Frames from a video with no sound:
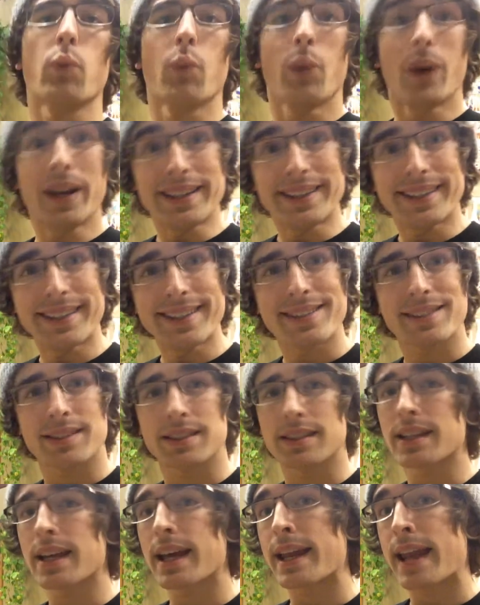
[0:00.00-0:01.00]
What is
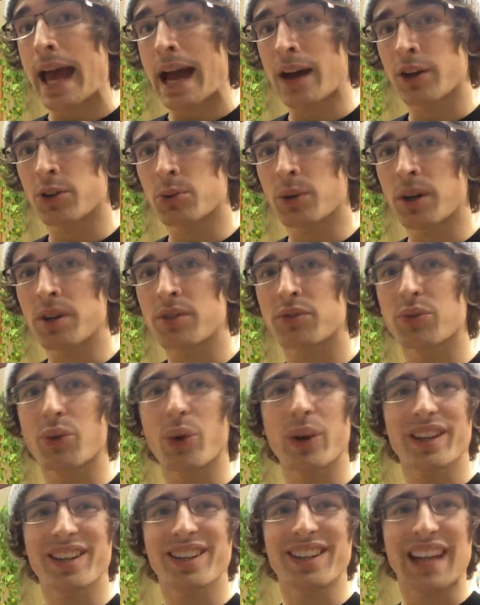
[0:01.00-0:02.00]
it, and how do I
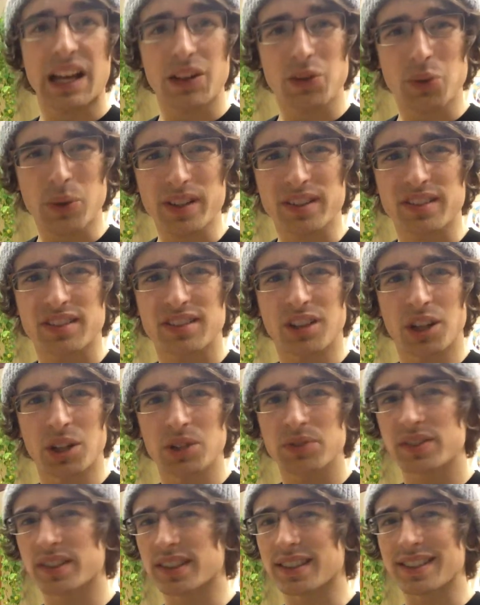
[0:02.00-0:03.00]
avoid it? How do I
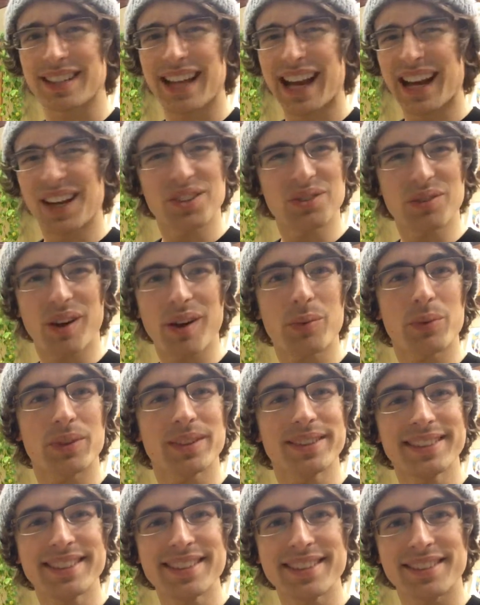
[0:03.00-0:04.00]
solve it? And how do I
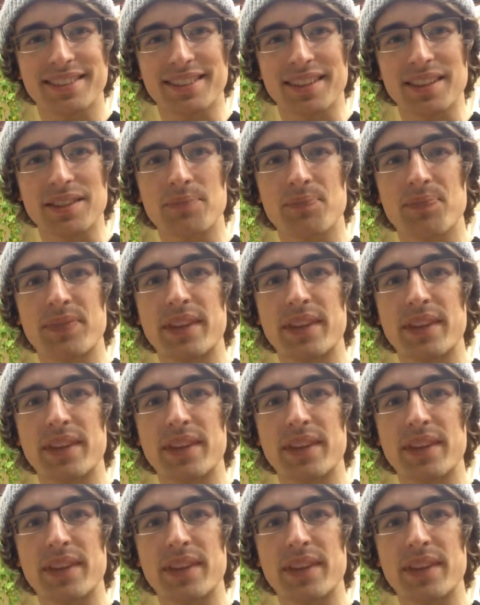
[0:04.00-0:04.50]
release it?